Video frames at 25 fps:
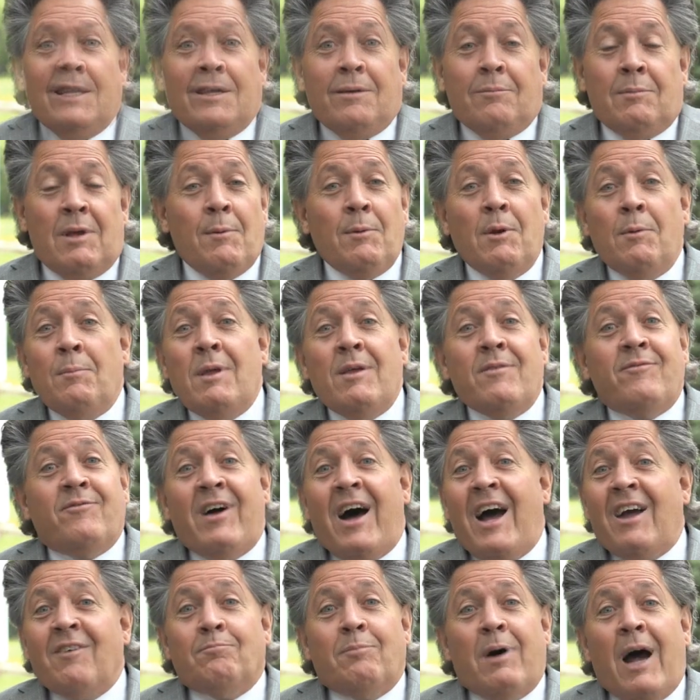Maybe it'll be
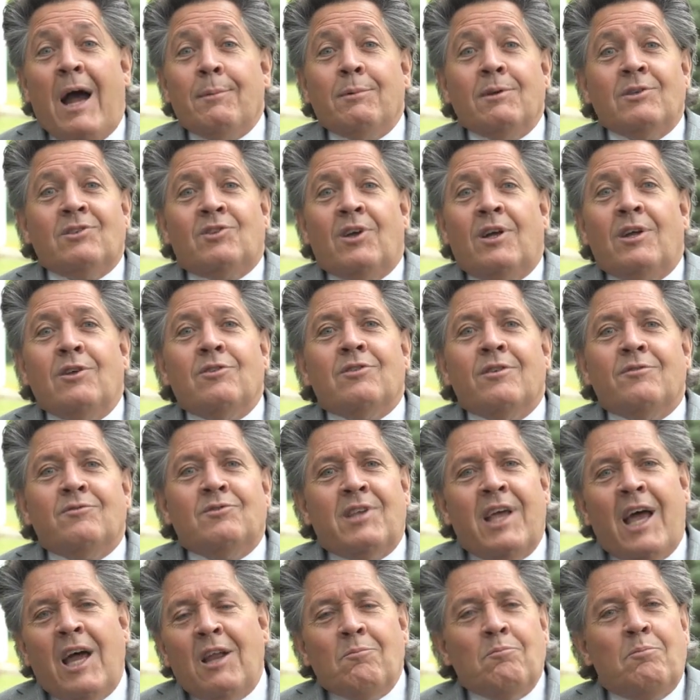five Bible studies of
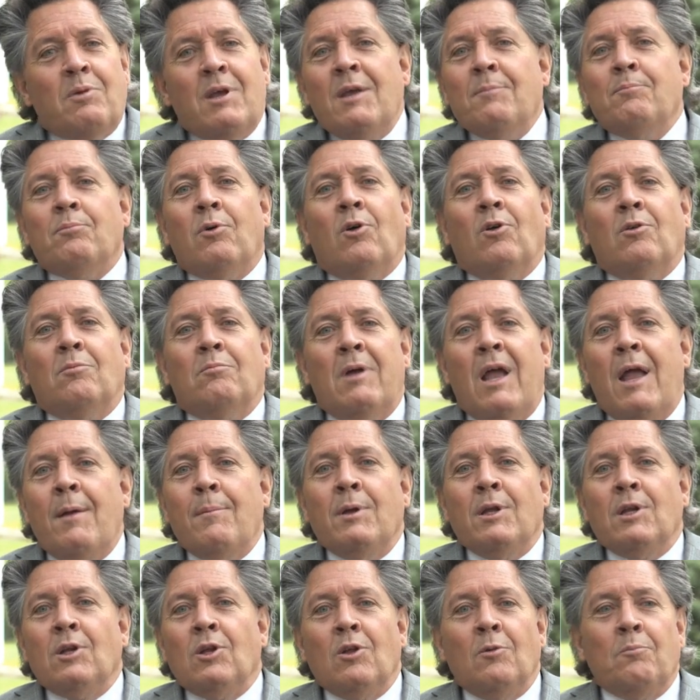10 people.
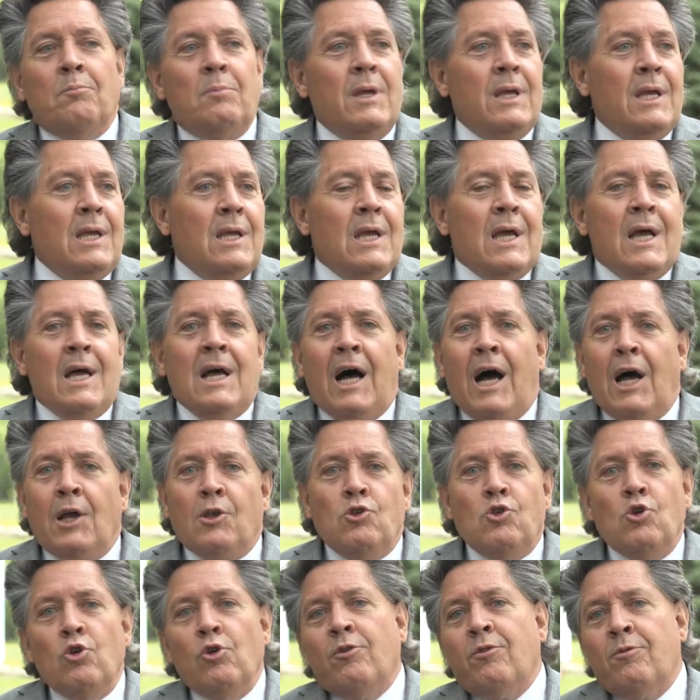Maybe it'll be a
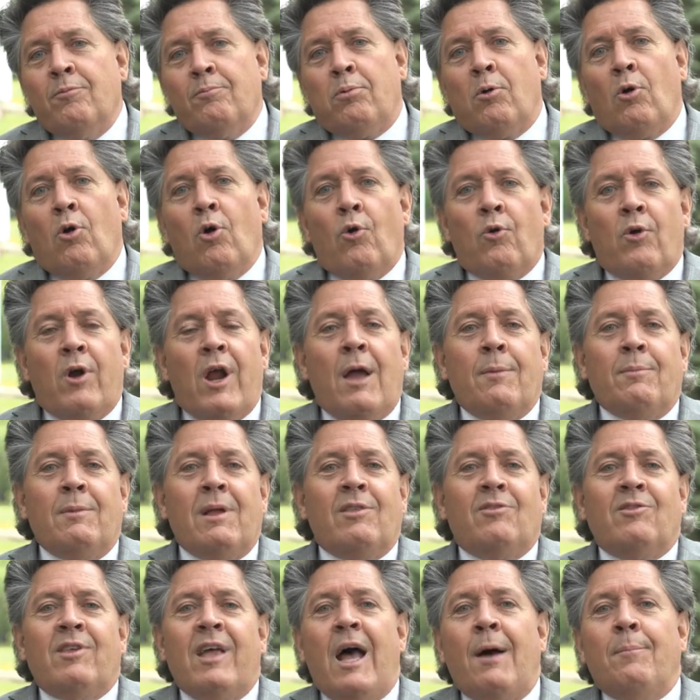youth program
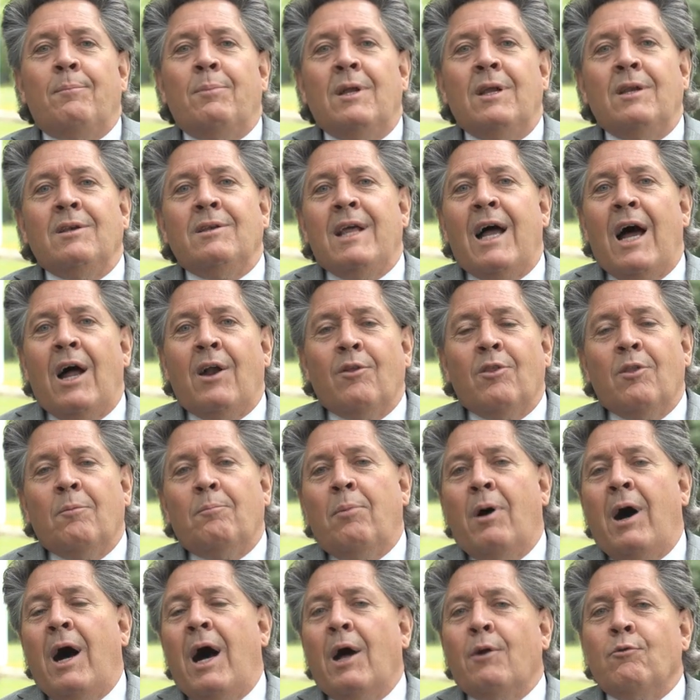that's happening down in the
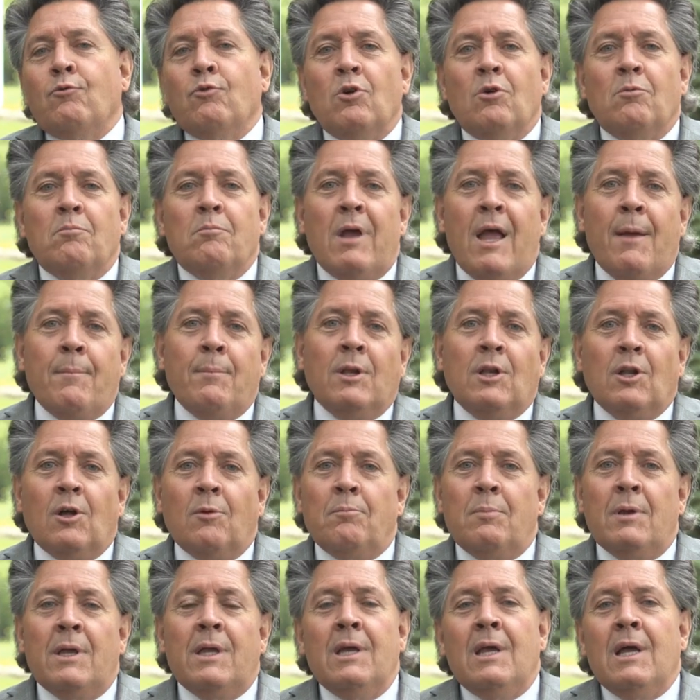pond room. Maybe it'll
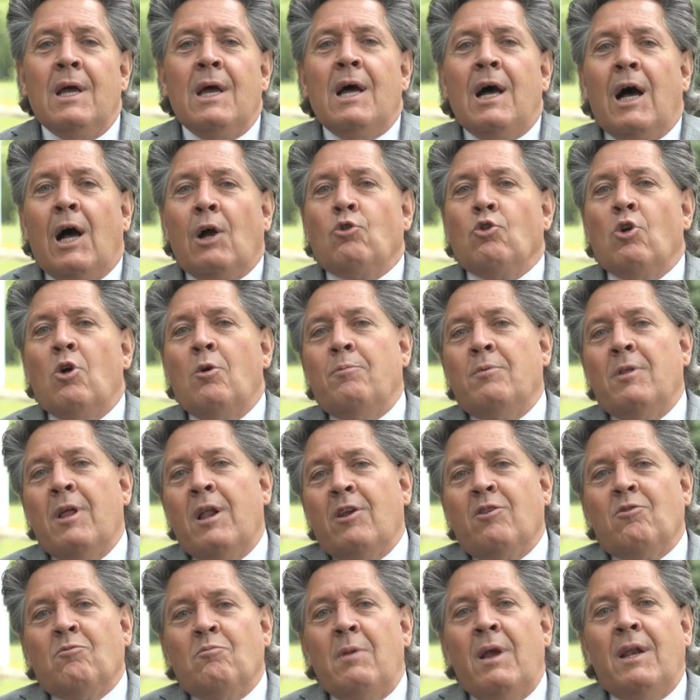be a group that
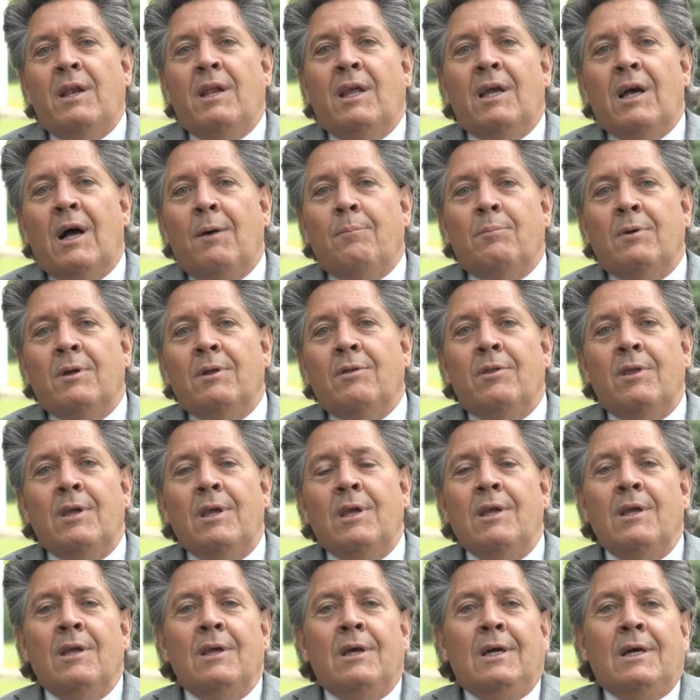is meeting up in
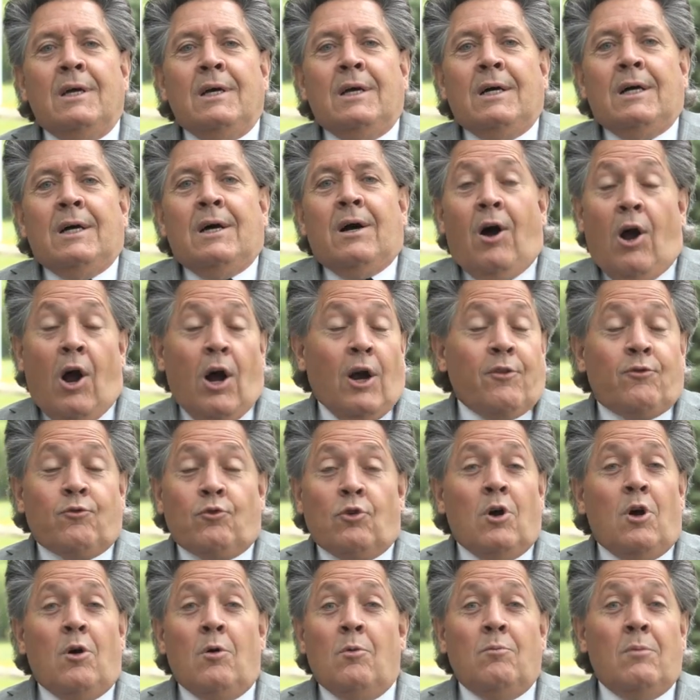the hearth
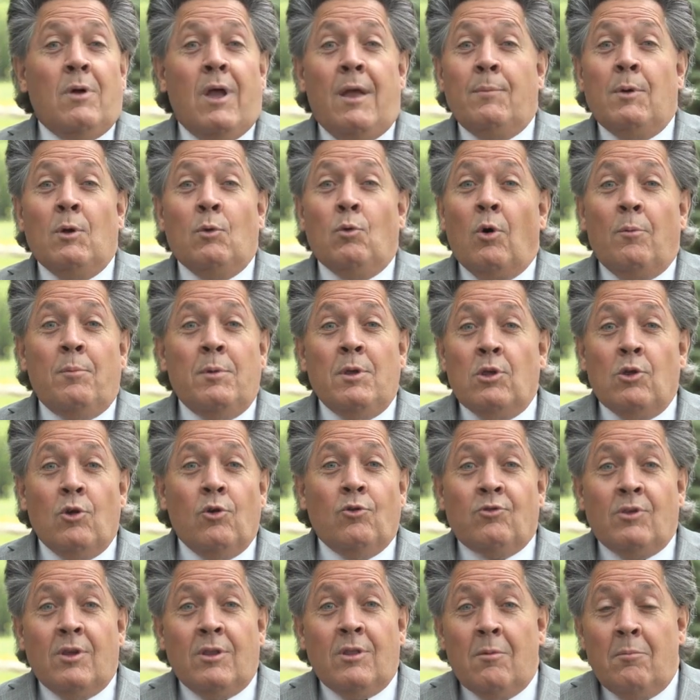room. Maybe we'll be
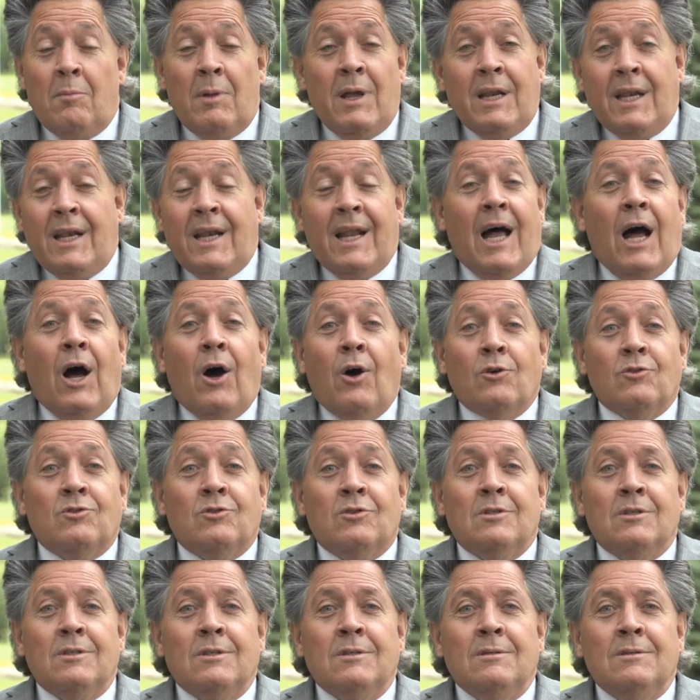using the meeting
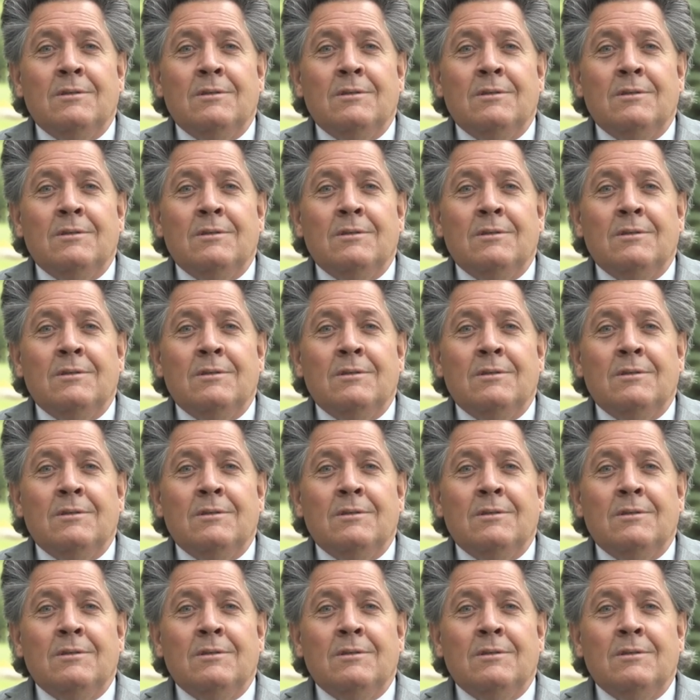house.